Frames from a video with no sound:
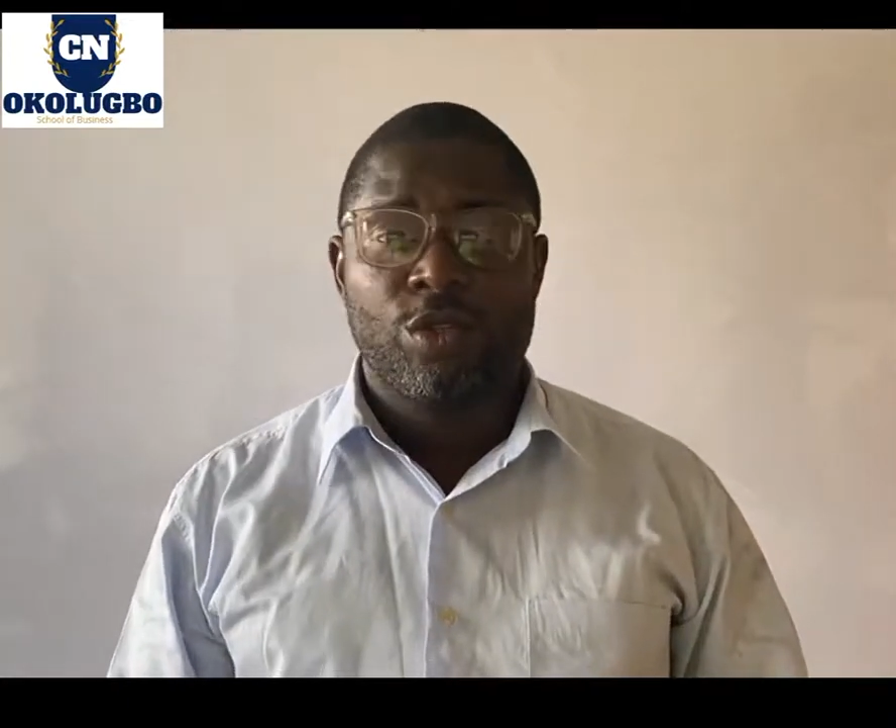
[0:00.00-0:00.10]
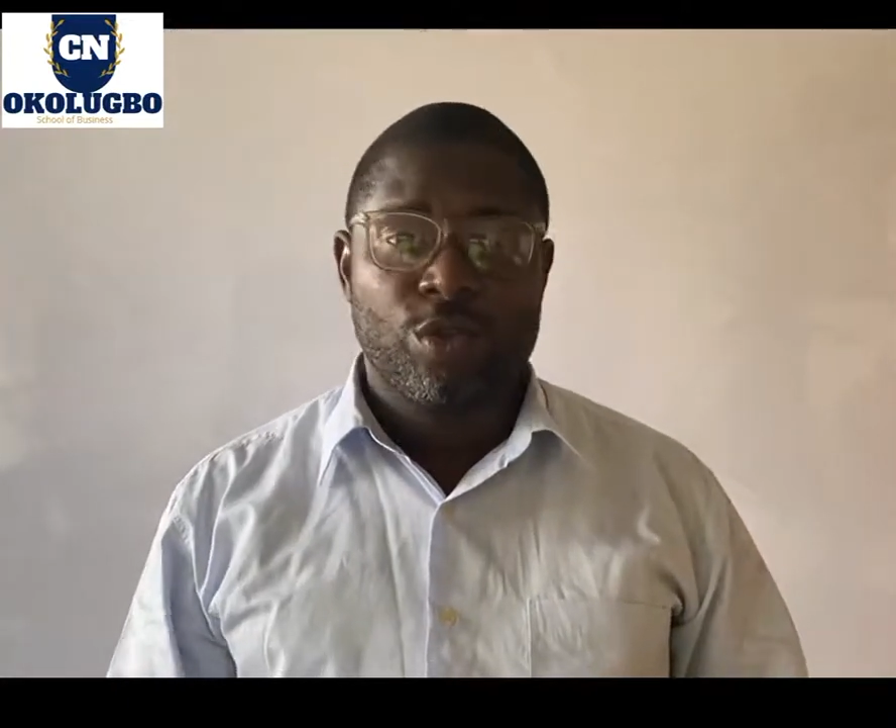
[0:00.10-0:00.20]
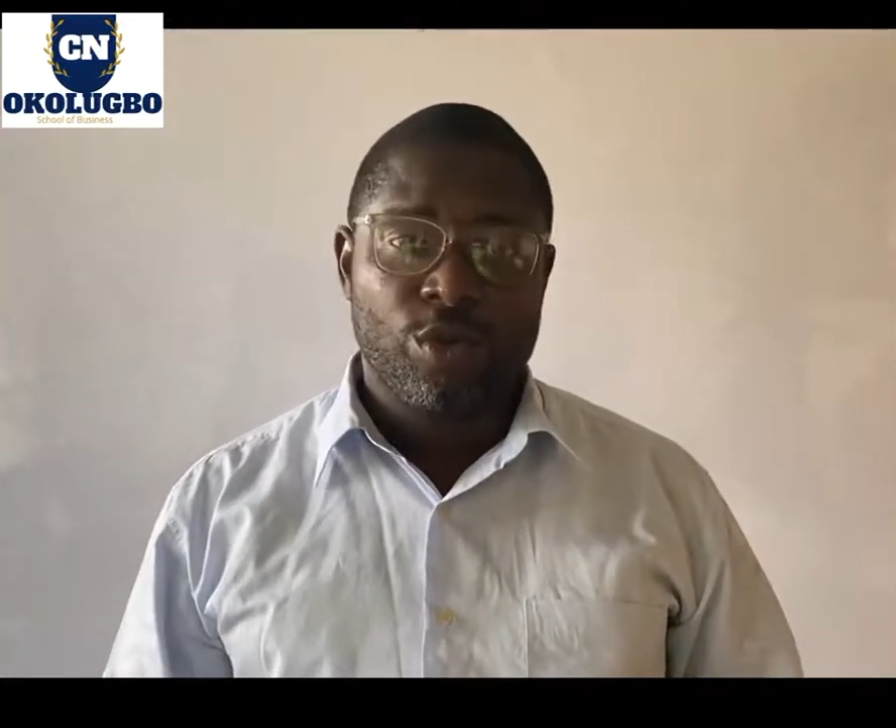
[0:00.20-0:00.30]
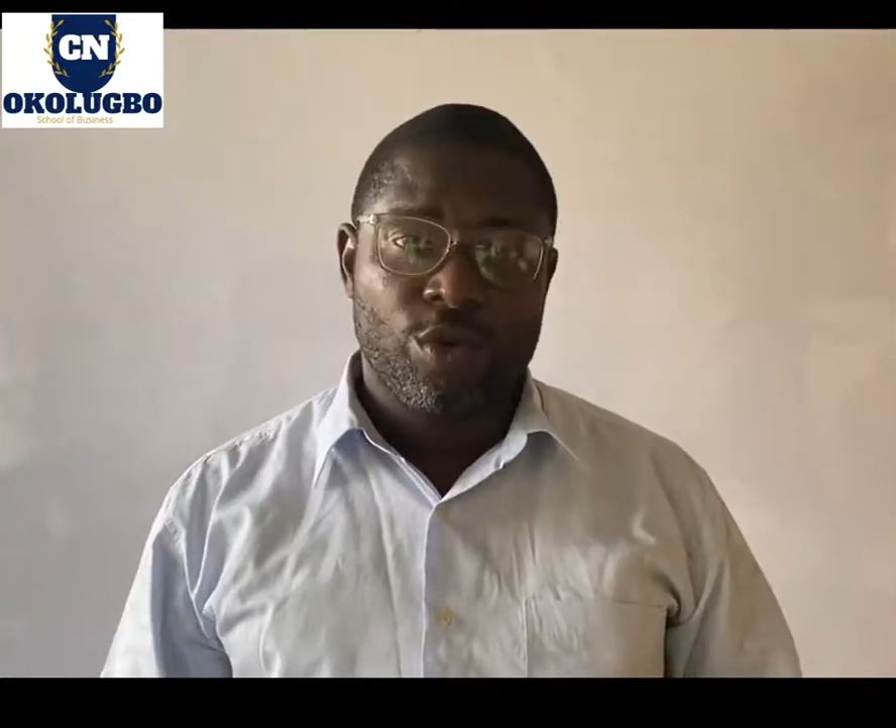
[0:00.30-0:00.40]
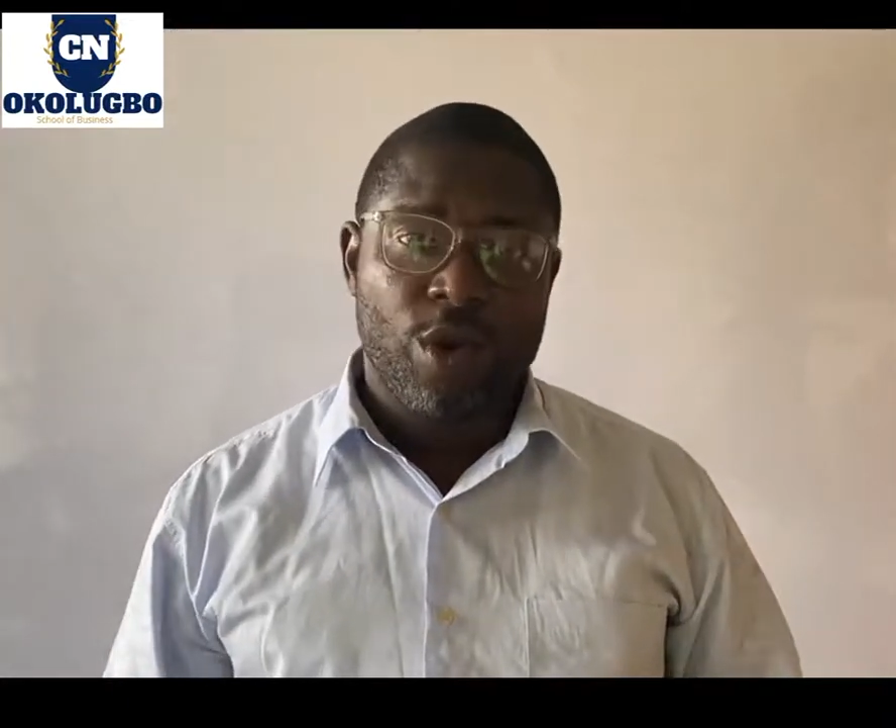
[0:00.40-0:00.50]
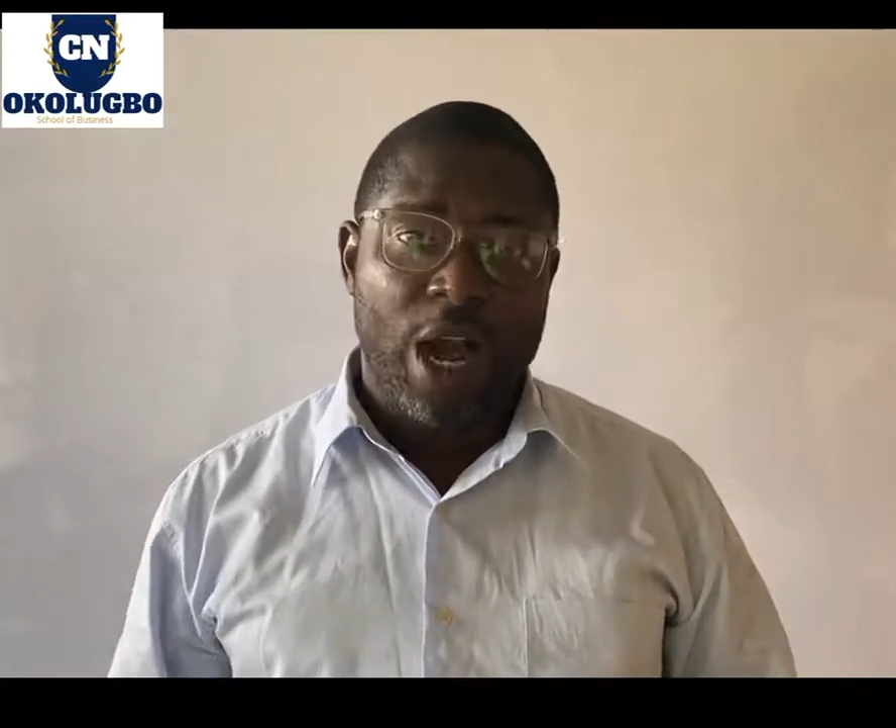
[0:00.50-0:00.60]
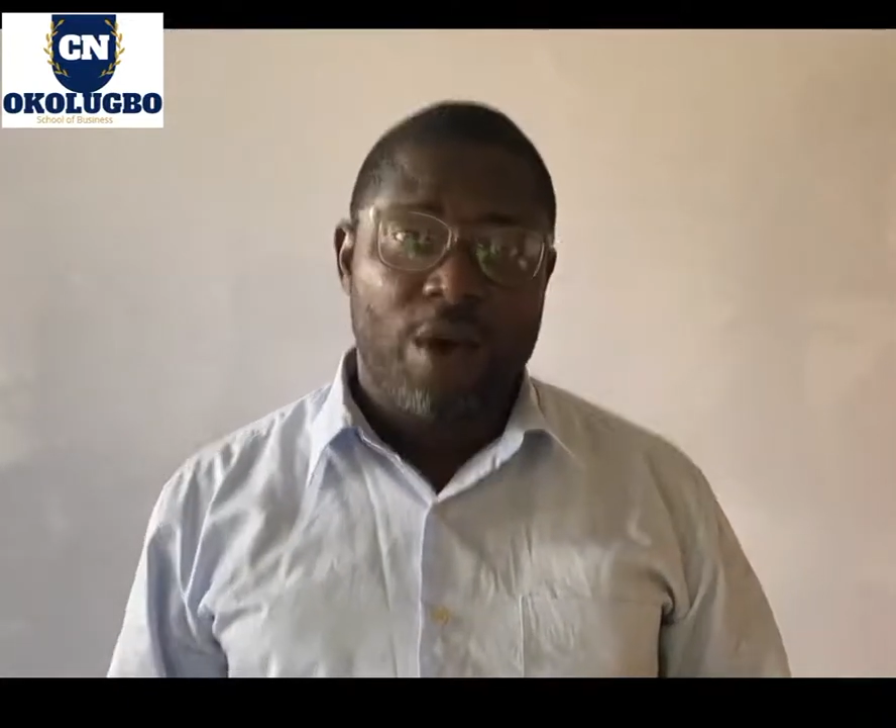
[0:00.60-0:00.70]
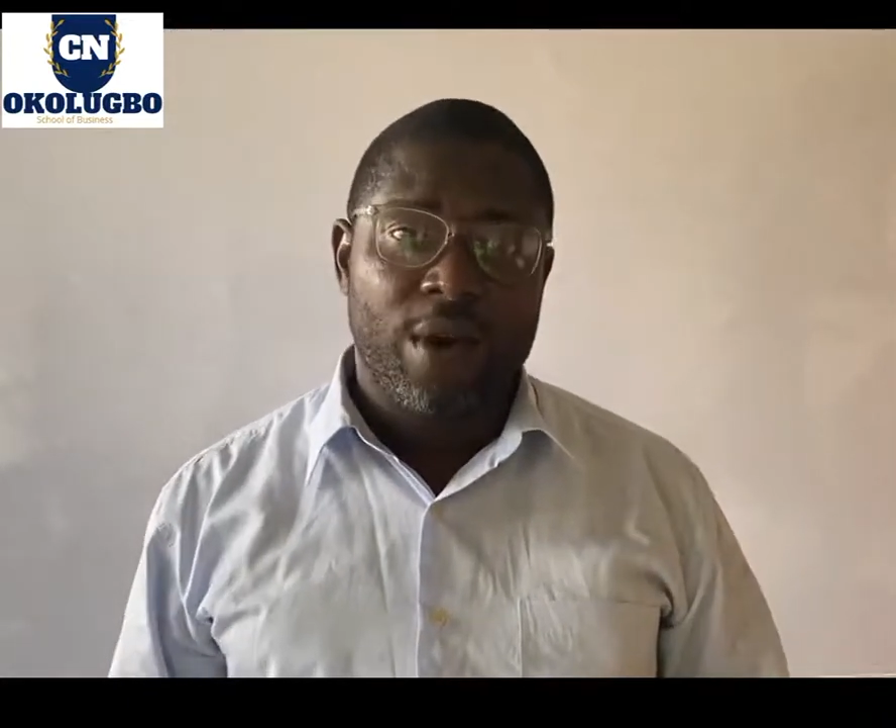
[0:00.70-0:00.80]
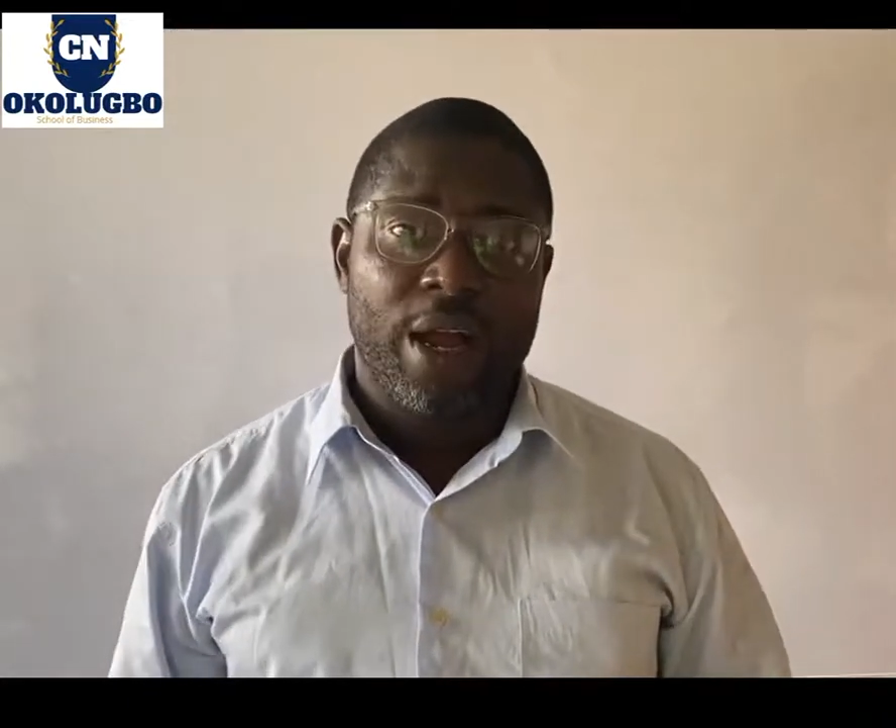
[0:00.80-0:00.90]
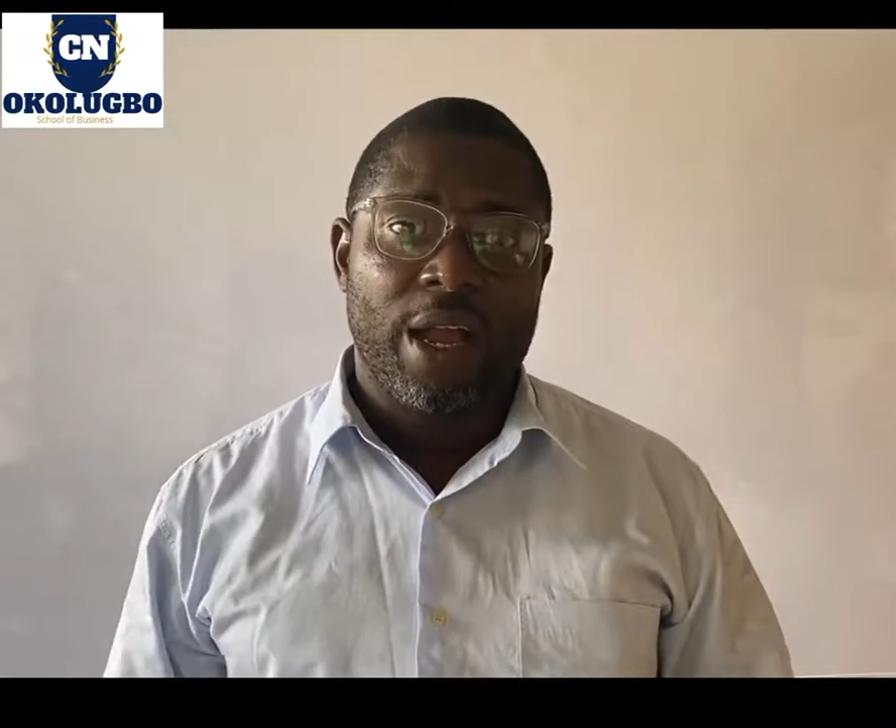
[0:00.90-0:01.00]
to
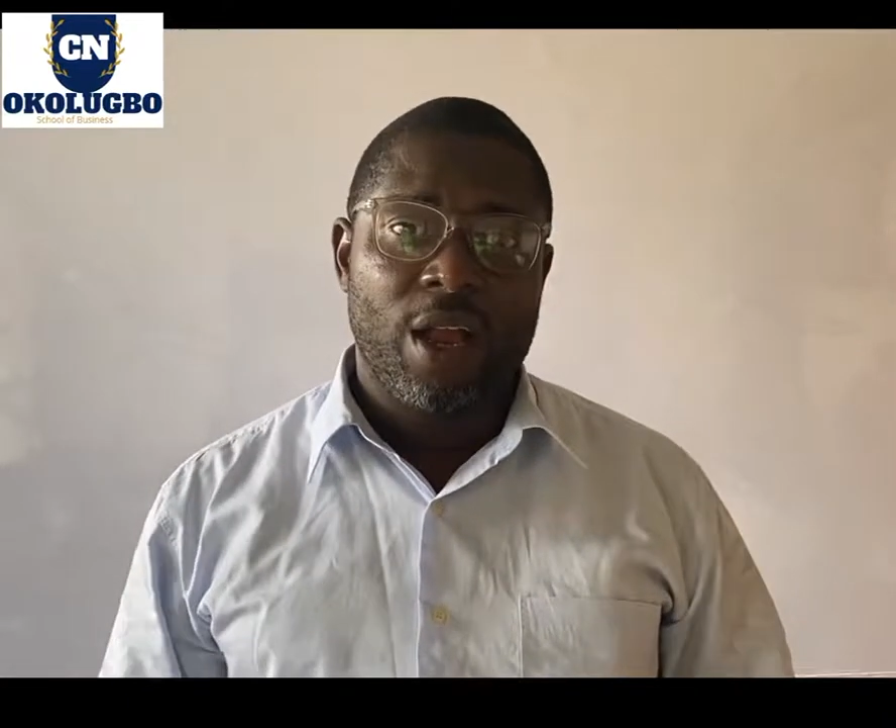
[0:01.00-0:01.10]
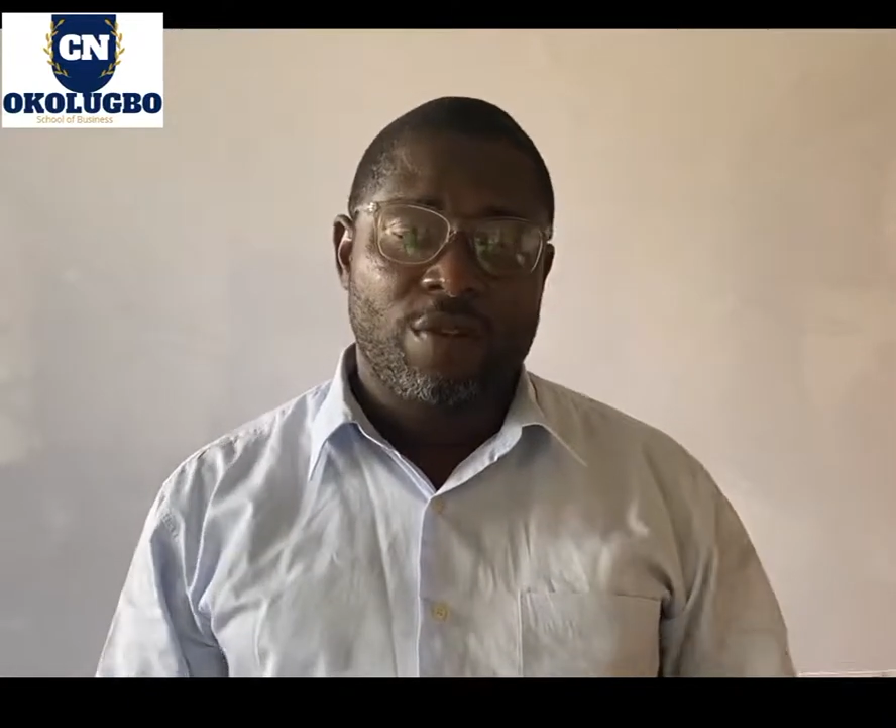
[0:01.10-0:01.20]
our